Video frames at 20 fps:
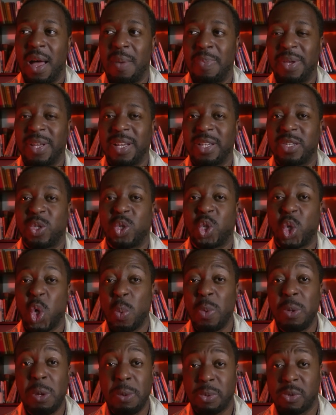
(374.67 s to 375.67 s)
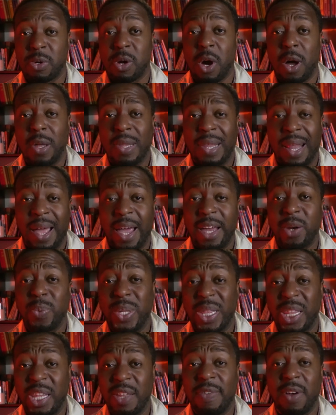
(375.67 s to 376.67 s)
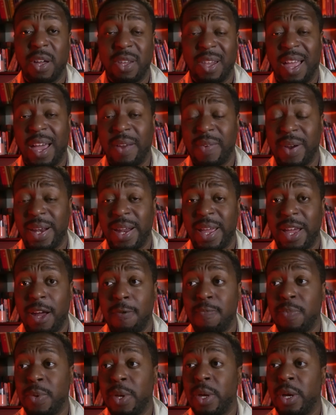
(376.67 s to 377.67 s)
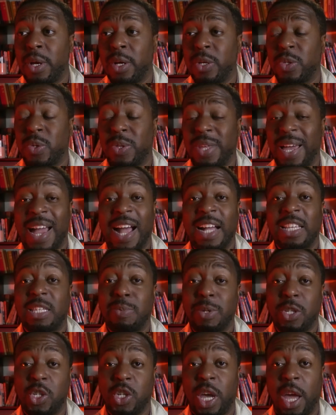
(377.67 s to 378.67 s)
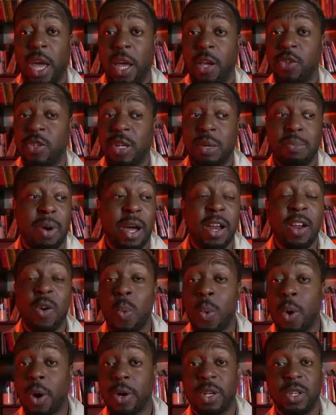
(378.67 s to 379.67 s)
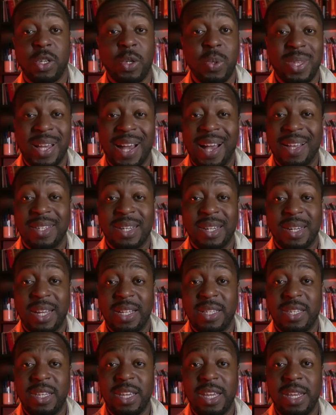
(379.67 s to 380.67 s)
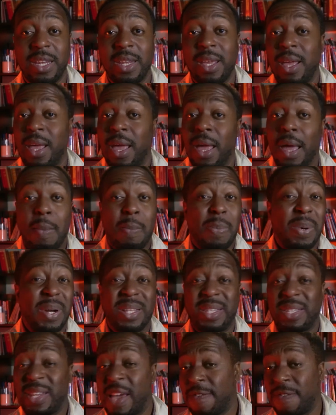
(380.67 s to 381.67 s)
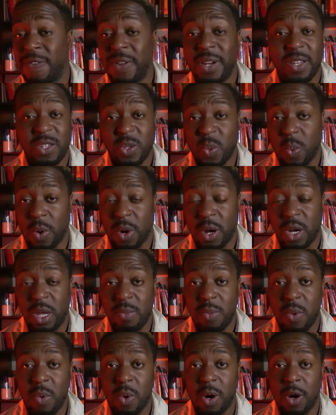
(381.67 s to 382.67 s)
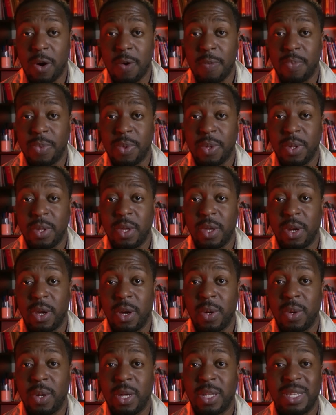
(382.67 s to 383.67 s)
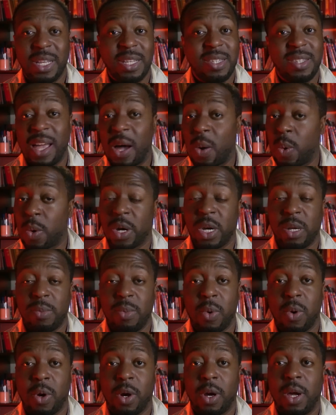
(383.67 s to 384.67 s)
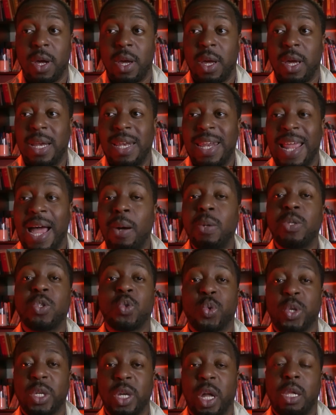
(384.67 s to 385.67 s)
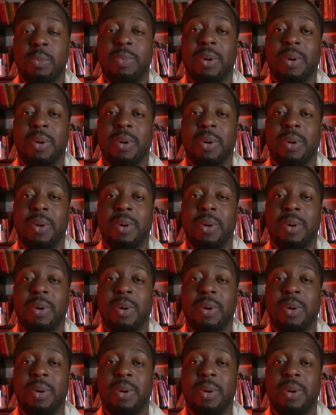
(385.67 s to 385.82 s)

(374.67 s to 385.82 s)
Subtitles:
because so many people are online. We live online right now. So that has to be changed. It might've worked in 2018, but it definitely doesn't work anymore. You know, it does not work anymore. Now it's really all